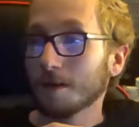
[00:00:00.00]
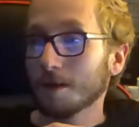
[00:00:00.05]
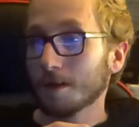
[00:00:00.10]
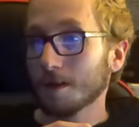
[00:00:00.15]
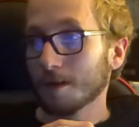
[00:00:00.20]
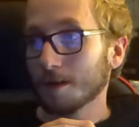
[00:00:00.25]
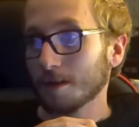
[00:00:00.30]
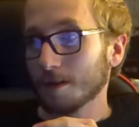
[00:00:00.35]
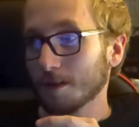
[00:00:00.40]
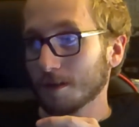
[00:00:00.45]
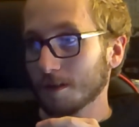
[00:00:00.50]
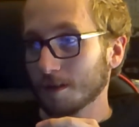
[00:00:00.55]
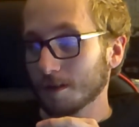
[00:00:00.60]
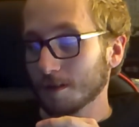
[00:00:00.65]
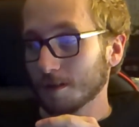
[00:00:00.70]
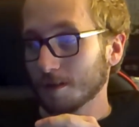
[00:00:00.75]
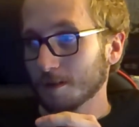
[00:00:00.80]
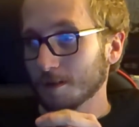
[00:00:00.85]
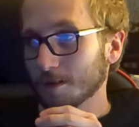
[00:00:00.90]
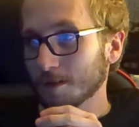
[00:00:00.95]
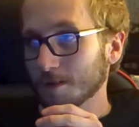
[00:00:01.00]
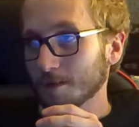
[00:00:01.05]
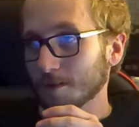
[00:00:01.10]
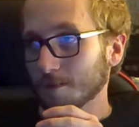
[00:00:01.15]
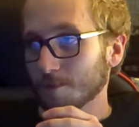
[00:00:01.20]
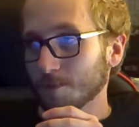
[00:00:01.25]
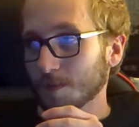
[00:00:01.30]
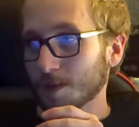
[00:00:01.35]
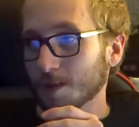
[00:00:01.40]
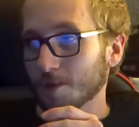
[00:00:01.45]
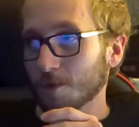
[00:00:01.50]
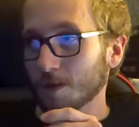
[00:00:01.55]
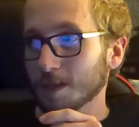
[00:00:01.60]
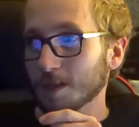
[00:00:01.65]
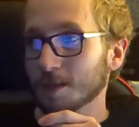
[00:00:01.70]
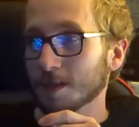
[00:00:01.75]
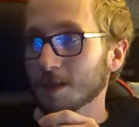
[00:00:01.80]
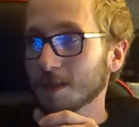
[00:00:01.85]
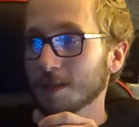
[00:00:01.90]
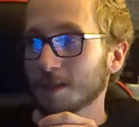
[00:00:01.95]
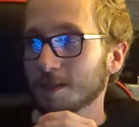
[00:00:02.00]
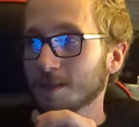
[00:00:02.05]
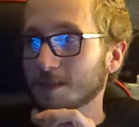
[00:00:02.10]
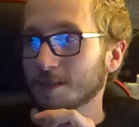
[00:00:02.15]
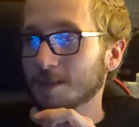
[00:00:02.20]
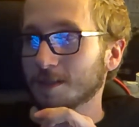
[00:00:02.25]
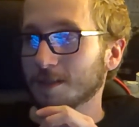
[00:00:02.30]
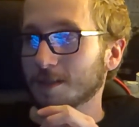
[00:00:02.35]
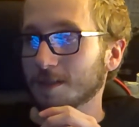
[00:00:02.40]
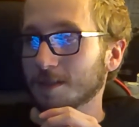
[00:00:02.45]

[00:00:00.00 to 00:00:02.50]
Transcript: The power of Christ compels you.